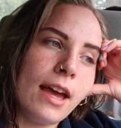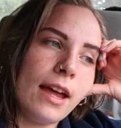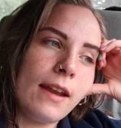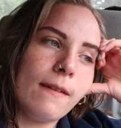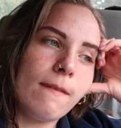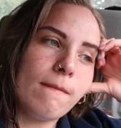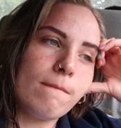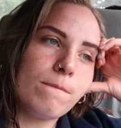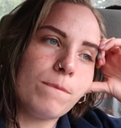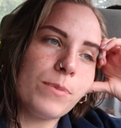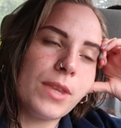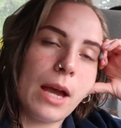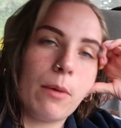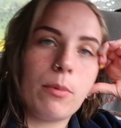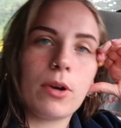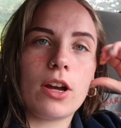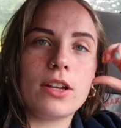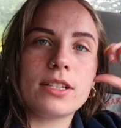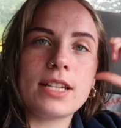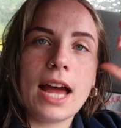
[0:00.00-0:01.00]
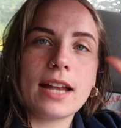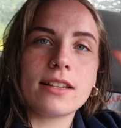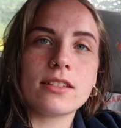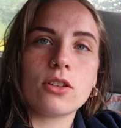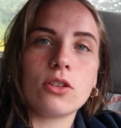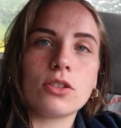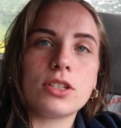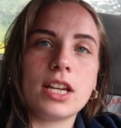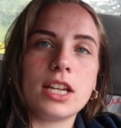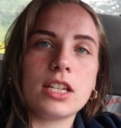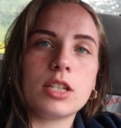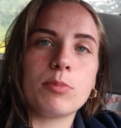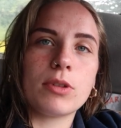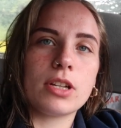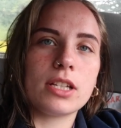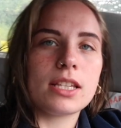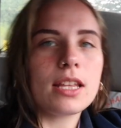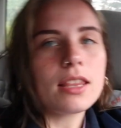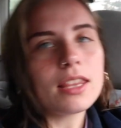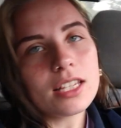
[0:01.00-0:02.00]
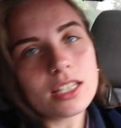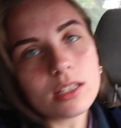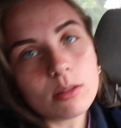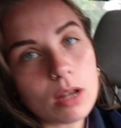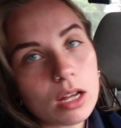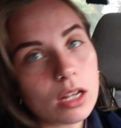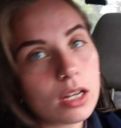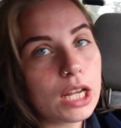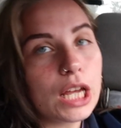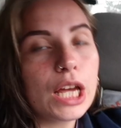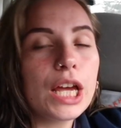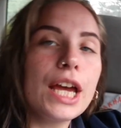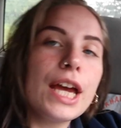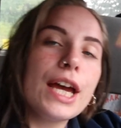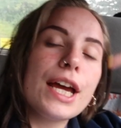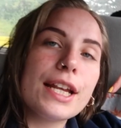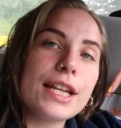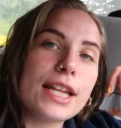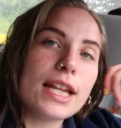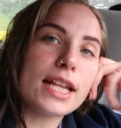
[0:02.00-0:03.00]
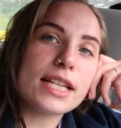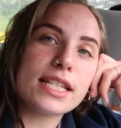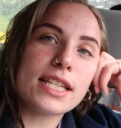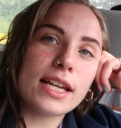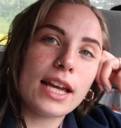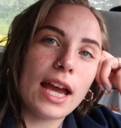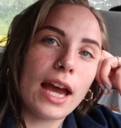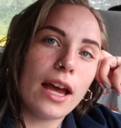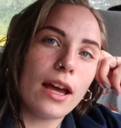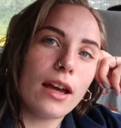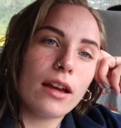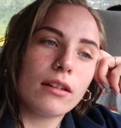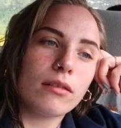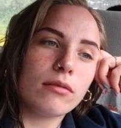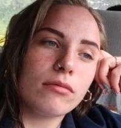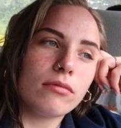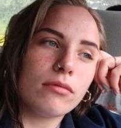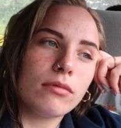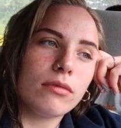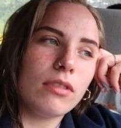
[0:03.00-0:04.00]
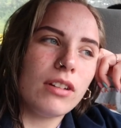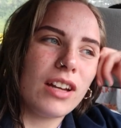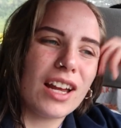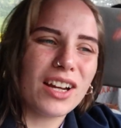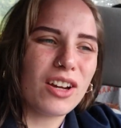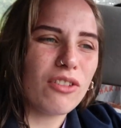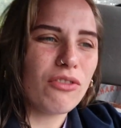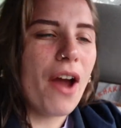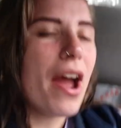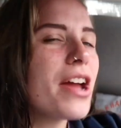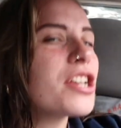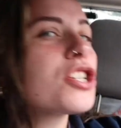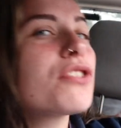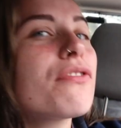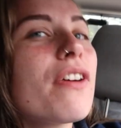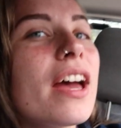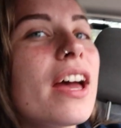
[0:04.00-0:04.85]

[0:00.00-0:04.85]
And yeah, we're going to Anne's cottage because this one needs to get like a rash